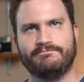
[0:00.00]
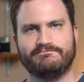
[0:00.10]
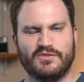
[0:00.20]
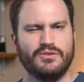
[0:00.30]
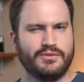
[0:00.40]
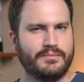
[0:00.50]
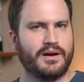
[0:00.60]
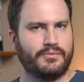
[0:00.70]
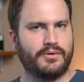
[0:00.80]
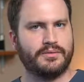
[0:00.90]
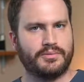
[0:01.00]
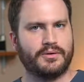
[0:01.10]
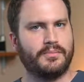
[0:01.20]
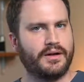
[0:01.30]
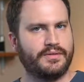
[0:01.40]
usually about one
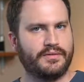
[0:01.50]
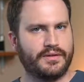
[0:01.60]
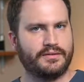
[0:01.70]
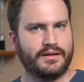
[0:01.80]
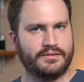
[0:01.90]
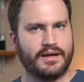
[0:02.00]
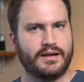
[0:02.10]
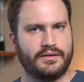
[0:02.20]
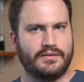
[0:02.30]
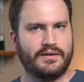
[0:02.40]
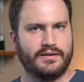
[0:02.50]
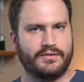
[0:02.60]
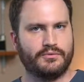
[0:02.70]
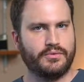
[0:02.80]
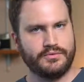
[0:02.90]
per month. I think that's kind of
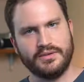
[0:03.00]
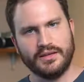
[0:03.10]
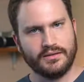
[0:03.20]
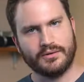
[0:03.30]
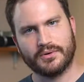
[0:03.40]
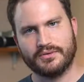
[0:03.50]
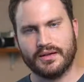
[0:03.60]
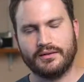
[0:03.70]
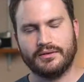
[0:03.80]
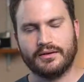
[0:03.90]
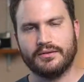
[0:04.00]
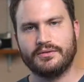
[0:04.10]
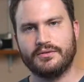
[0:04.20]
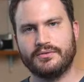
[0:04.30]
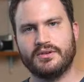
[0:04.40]
the routine that we're settling
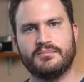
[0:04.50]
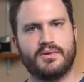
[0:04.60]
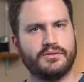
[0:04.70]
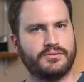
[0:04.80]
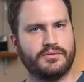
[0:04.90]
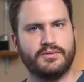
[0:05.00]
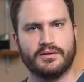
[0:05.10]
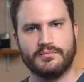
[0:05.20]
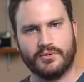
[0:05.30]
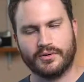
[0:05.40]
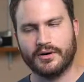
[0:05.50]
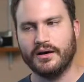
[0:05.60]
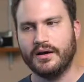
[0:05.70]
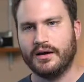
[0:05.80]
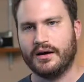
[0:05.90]
into. Some months we've done more,
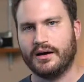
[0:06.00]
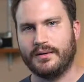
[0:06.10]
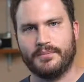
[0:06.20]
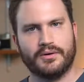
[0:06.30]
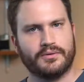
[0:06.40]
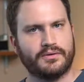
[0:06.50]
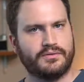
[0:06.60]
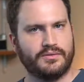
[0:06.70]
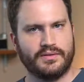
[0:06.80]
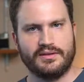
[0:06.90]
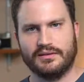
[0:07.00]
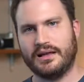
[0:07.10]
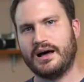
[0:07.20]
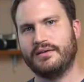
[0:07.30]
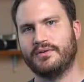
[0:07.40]
but we're doing these
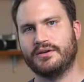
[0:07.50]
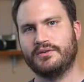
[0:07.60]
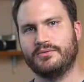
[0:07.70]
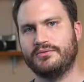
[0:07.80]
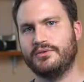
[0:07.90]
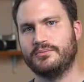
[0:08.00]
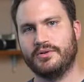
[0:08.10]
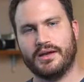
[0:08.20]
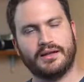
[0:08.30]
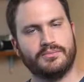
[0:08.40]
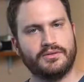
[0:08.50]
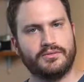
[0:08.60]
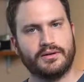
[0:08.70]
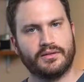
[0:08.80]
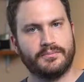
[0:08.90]
live on YouTube. We had been
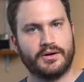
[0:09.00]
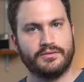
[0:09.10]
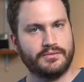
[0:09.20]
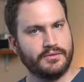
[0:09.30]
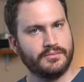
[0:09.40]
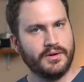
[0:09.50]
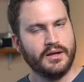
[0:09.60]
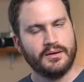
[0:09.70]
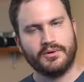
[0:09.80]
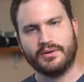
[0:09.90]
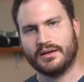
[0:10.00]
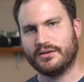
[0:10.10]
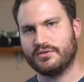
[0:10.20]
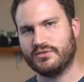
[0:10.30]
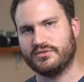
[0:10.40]
doing them on Zoom, but we
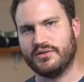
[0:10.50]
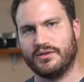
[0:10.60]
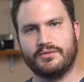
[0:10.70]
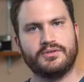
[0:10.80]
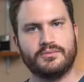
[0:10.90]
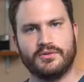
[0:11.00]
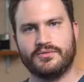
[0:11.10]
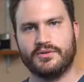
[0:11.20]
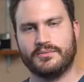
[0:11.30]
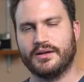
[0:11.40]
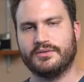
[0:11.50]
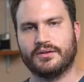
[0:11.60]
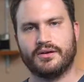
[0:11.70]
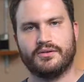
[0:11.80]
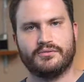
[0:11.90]
kind of switched to YouTube a few months
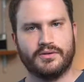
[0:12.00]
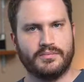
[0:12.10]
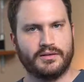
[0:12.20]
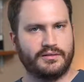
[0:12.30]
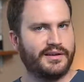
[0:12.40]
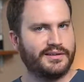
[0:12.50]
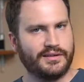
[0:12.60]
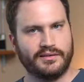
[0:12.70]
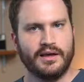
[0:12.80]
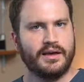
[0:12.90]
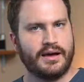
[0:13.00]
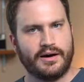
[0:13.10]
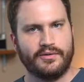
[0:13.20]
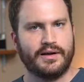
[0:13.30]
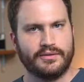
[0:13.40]
ago, and we've been liking
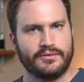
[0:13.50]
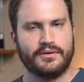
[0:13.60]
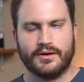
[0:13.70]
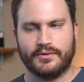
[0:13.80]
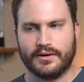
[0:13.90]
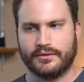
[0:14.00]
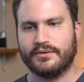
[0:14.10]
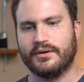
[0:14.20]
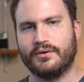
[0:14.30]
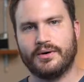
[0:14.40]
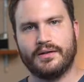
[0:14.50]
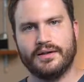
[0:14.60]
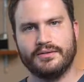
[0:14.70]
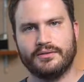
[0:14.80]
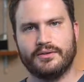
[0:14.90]
how that's going. So
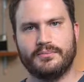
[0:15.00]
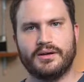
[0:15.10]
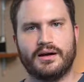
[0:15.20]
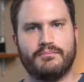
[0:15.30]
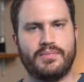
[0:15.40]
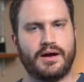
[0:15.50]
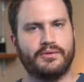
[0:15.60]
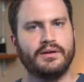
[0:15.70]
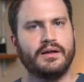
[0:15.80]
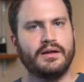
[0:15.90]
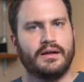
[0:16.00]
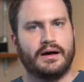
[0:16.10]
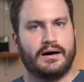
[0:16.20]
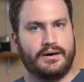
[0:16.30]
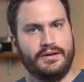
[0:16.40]
that's a little bit about
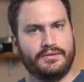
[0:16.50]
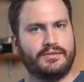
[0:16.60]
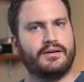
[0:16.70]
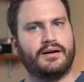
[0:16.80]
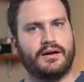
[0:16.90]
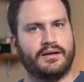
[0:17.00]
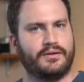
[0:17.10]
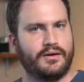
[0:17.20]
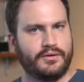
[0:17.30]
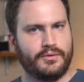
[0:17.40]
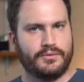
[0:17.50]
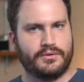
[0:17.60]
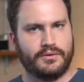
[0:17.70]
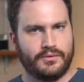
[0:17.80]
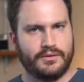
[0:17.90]
us, and our whole
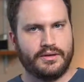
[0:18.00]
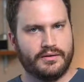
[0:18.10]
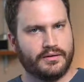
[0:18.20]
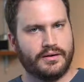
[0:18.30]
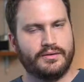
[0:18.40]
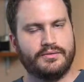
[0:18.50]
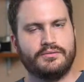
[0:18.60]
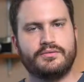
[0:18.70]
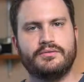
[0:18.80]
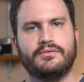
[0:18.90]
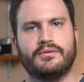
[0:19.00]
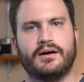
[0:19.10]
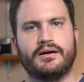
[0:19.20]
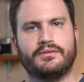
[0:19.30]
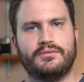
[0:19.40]
goal here is
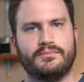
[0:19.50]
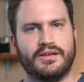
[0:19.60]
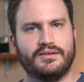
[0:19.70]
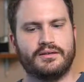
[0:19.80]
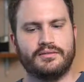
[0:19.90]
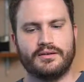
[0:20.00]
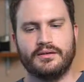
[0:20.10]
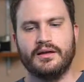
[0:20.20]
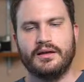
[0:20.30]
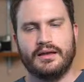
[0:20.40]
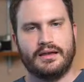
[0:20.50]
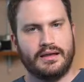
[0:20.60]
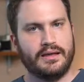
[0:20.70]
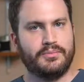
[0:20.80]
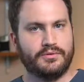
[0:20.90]
to basically
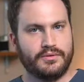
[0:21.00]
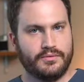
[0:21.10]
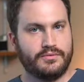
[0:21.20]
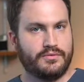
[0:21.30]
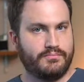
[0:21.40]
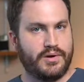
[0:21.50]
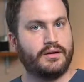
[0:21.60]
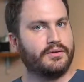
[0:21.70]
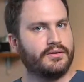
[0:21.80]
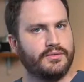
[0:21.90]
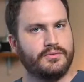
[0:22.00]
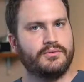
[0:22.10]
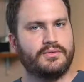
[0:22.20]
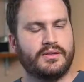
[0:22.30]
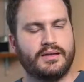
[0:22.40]
enable you to better
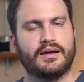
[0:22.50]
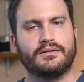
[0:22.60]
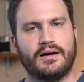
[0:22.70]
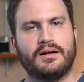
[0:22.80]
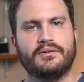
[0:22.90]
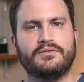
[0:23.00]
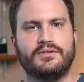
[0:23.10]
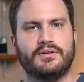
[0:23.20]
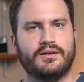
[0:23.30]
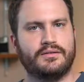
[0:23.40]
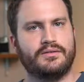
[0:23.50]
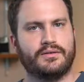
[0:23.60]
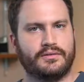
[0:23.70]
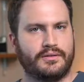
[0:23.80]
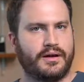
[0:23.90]
use the technology in
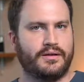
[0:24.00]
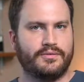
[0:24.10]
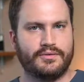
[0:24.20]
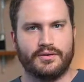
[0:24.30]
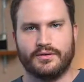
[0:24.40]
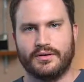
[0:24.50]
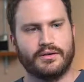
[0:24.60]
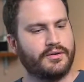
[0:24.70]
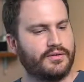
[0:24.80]
your life. So, you know, your